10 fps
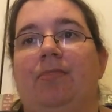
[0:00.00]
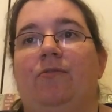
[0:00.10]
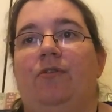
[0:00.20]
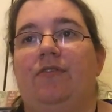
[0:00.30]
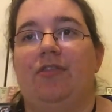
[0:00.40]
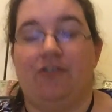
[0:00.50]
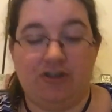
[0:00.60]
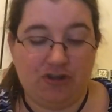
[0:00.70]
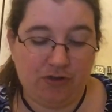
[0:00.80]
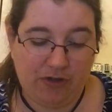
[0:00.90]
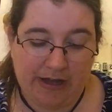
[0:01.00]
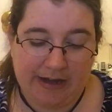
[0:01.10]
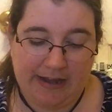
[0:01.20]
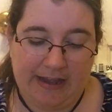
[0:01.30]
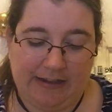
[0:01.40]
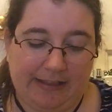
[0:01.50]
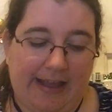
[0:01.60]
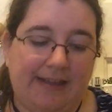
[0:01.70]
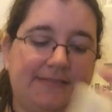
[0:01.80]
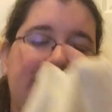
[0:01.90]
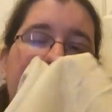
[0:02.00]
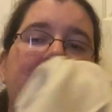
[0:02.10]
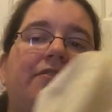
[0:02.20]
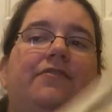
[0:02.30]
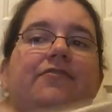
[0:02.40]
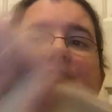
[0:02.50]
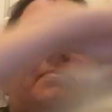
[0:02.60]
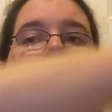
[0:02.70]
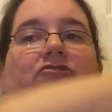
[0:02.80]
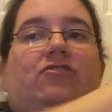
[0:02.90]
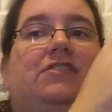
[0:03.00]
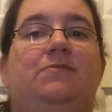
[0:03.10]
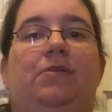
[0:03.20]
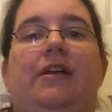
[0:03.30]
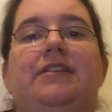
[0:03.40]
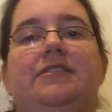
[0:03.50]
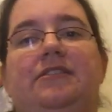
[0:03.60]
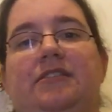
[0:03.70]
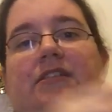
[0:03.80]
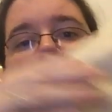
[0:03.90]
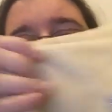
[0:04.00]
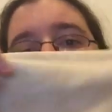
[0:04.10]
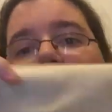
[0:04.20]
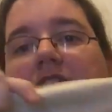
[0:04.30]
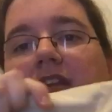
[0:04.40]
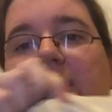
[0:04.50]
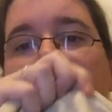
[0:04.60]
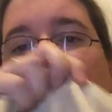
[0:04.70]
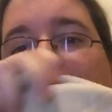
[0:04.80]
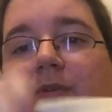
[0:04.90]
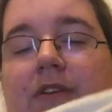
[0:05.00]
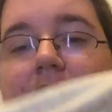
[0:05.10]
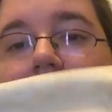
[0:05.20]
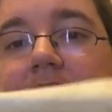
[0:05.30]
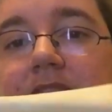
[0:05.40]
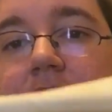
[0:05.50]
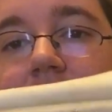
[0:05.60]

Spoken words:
32 Lugana in Legacy from Picture This Plus. And here's what I've got so